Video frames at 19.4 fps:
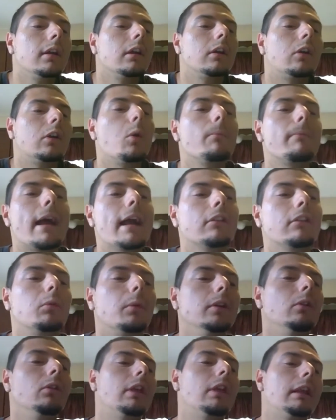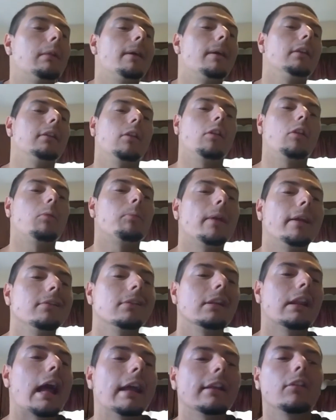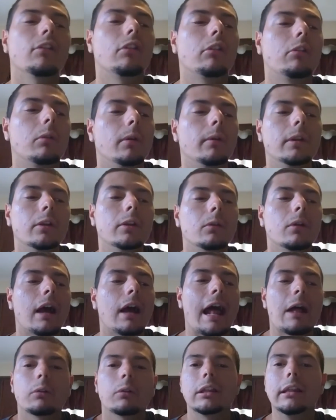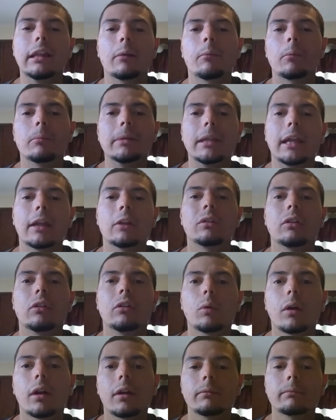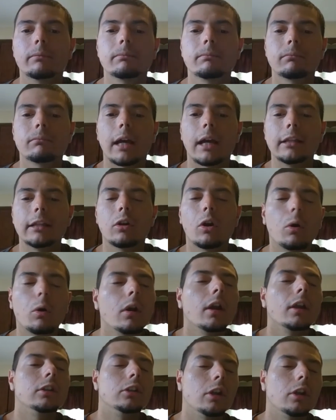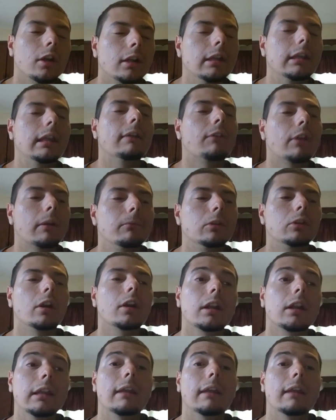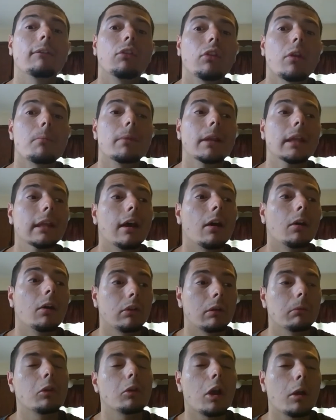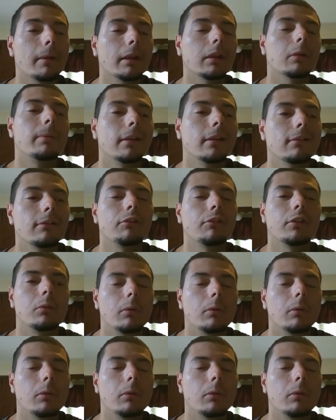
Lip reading: going back to what you said about the suspension, I disagree with you. I don't think the MLB handled it as well. I don't. You're going to give somebody else, I'm talking about the pitcher for the